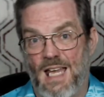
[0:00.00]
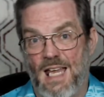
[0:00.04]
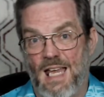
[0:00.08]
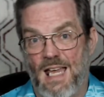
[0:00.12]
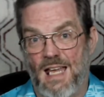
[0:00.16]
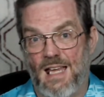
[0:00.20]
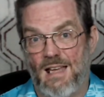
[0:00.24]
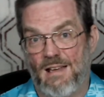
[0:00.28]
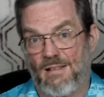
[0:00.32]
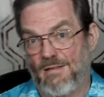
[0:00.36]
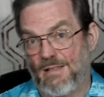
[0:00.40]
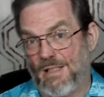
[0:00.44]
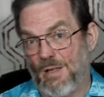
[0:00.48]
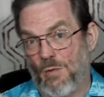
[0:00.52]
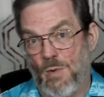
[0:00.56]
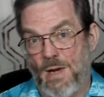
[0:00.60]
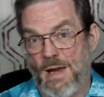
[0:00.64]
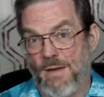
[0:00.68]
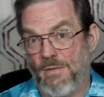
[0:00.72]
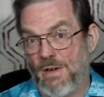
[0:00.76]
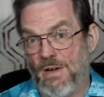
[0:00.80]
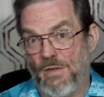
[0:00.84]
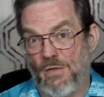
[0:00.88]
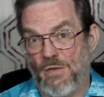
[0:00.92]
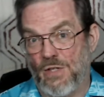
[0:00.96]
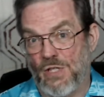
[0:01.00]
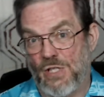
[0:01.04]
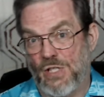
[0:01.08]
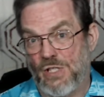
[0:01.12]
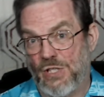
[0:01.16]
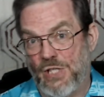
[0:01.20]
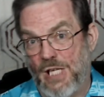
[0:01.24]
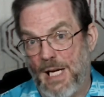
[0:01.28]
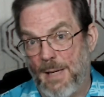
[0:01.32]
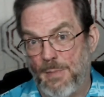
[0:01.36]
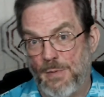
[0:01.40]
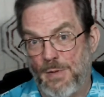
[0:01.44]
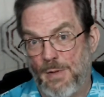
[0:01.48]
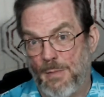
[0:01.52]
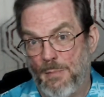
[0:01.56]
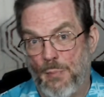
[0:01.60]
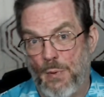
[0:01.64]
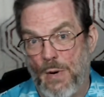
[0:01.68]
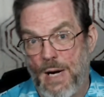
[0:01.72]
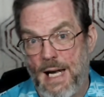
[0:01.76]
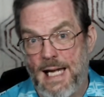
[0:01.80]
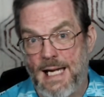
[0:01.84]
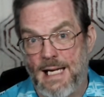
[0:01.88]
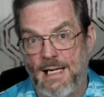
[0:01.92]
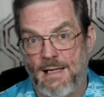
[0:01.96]
we have different shapes of
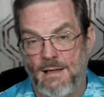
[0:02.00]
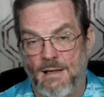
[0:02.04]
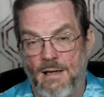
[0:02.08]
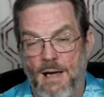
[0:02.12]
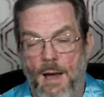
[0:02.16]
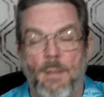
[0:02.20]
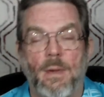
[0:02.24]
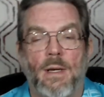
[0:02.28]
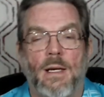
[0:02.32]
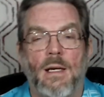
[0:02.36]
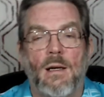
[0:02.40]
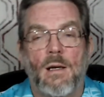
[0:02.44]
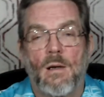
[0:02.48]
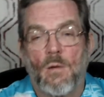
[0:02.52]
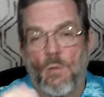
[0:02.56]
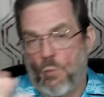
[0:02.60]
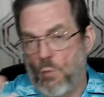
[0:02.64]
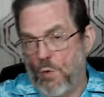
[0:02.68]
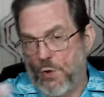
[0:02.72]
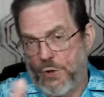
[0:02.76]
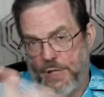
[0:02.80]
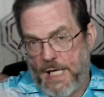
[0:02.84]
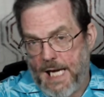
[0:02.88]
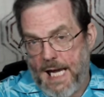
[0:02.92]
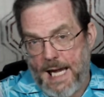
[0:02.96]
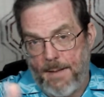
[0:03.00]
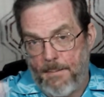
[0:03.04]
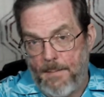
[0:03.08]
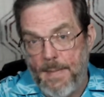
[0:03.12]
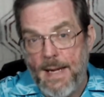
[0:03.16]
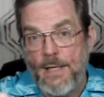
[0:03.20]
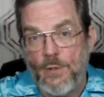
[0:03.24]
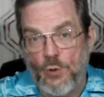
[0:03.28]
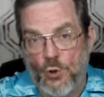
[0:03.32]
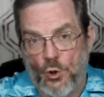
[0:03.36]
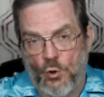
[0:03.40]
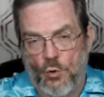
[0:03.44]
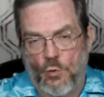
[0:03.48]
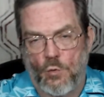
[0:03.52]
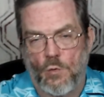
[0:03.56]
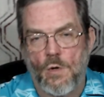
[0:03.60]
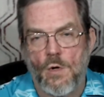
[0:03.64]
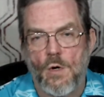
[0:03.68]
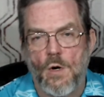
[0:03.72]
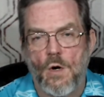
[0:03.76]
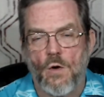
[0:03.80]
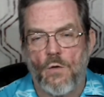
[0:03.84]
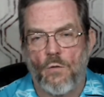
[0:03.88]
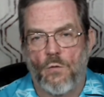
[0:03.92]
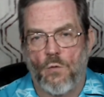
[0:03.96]
brain. I mean, which can't be true
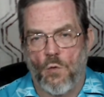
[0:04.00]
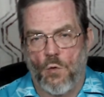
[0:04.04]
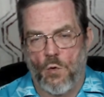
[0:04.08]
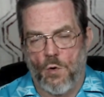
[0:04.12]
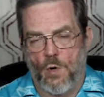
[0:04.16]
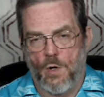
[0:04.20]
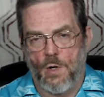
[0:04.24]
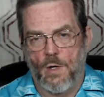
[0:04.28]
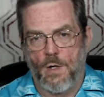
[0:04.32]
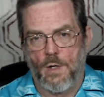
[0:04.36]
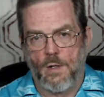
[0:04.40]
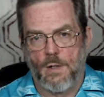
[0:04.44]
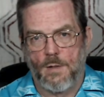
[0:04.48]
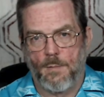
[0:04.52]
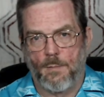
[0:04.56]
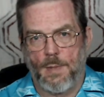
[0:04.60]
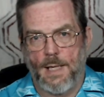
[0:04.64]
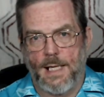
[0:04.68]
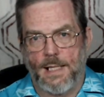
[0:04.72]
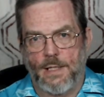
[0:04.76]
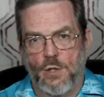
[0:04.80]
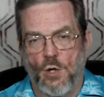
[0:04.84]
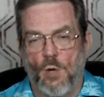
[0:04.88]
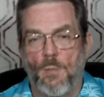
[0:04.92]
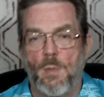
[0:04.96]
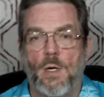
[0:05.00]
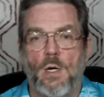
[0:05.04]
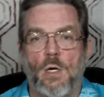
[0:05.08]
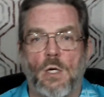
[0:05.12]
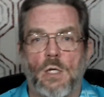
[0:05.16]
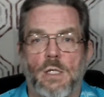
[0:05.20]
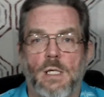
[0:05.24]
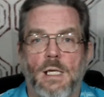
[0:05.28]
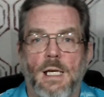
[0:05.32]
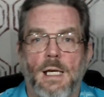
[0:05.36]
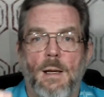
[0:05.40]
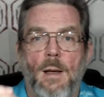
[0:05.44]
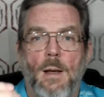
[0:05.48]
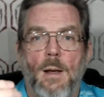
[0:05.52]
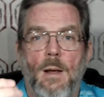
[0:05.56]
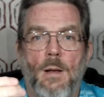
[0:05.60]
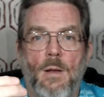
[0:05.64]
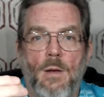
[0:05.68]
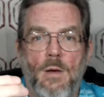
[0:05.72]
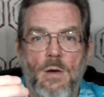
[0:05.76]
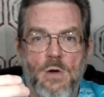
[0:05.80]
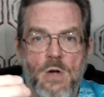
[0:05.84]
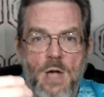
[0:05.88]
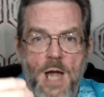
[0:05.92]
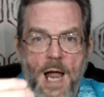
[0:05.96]
for Plato, because
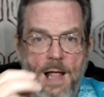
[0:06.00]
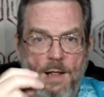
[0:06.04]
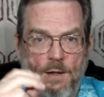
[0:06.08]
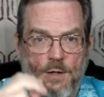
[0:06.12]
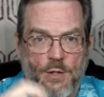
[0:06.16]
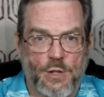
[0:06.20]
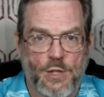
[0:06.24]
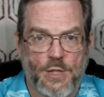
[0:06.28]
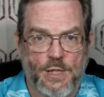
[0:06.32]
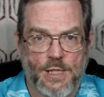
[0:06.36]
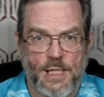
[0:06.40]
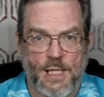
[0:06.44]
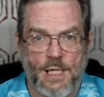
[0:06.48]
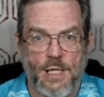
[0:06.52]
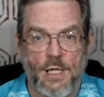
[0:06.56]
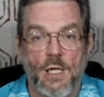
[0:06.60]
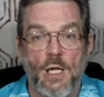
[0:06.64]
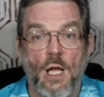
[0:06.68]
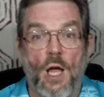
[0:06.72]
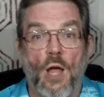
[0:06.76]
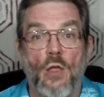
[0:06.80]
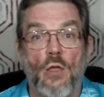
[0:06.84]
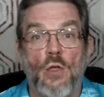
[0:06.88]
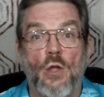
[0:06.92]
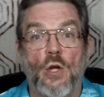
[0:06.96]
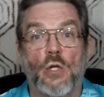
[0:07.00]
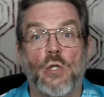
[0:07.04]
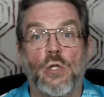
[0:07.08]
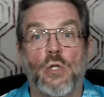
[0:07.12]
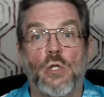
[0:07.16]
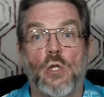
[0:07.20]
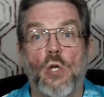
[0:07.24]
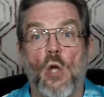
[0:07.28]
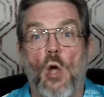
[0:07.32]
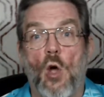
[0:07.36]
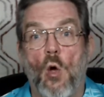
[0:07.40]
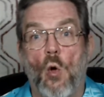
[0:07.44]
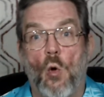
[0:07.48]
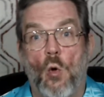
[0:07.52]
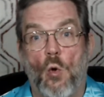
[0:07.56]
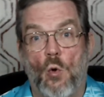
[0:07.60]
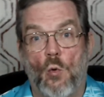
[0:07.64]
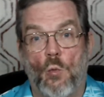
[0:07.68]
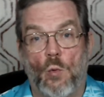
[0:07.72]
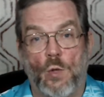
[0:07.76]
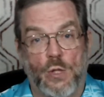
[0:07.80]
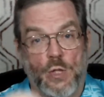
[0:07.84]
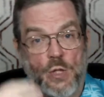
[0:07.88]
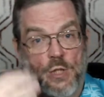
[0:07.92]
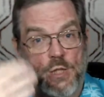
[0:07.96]
knowledge is in the soul,
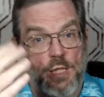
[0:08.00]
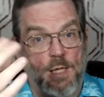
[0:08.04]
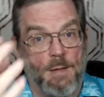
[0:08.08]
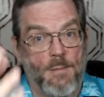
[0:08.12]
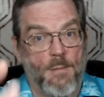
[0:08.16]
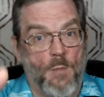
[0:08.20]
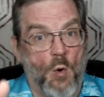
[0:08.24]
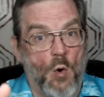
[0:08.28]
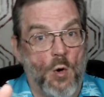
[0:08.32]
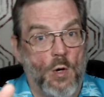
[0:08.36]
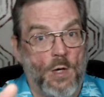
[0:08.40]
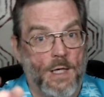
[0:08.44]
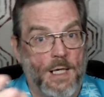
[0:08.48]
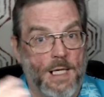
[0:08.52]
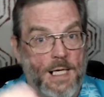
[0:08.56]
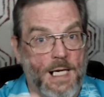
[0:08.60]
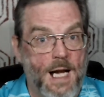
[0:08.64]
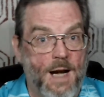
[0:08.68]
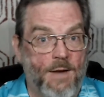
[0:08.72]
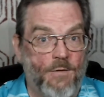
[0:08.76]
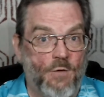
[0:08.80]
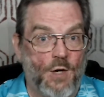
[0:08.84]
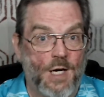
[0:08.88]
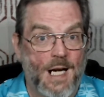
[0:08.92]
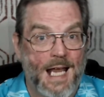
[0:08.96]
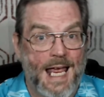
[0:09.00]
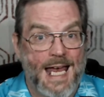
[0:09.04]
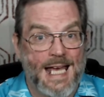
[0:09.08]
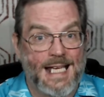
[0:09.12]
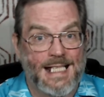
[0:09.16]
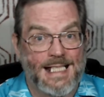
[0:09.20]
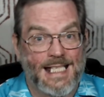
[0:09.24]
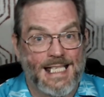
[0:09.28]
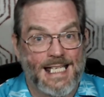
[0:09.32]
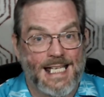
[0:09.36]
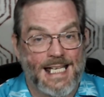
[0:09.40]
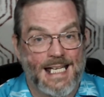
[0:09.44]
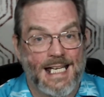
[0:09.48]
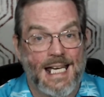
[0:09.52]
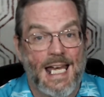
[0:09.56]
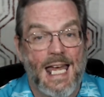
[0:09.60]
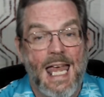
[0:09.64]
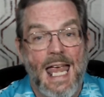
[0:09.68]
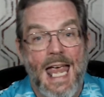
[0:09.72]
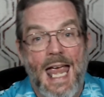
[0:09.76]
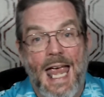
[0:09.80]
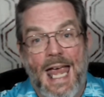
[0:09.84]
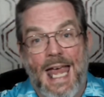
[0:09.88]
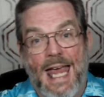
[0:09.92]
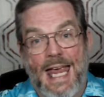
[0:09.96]
which is immortal and everlasting
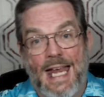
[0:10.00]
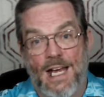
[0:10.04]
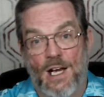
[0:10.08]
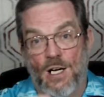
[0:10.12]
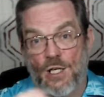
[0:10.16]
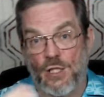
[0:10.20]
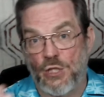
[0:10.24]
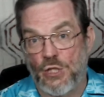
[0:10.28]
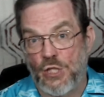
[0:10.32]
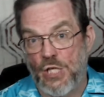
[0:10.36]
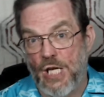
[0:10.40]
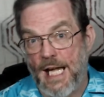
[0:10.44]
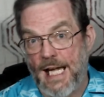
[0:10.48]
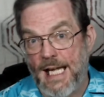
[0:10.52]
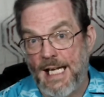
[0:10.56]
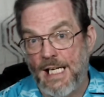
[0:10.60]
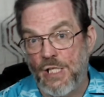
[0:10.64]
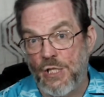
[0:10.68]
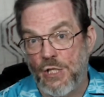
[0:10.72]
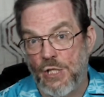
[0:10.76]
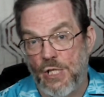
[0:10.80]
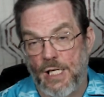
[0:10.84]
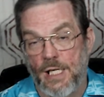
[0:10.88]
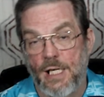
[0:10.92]
and unchanging.